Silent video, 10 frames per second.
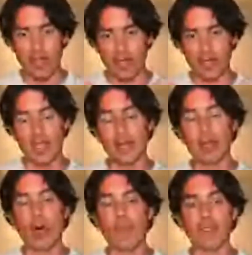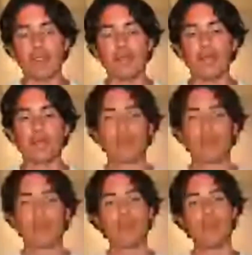at the same moment,
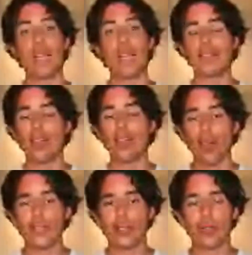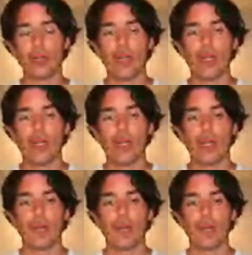and also
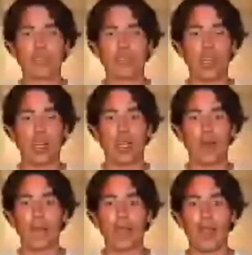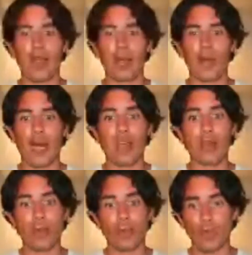because um, what
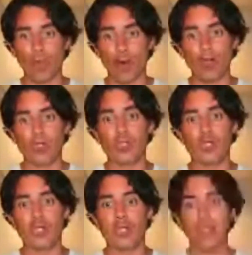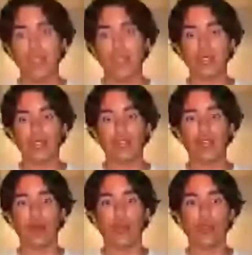I want is
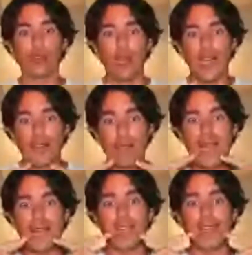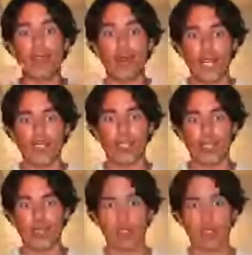for you to have my
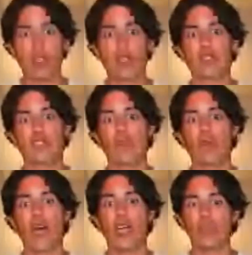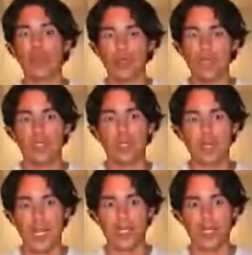vibration. So I don't want the
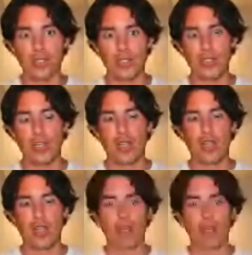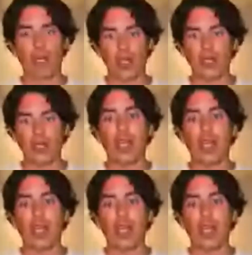subtitles because
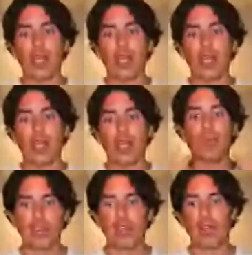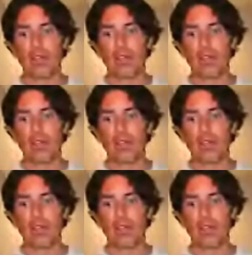I need to have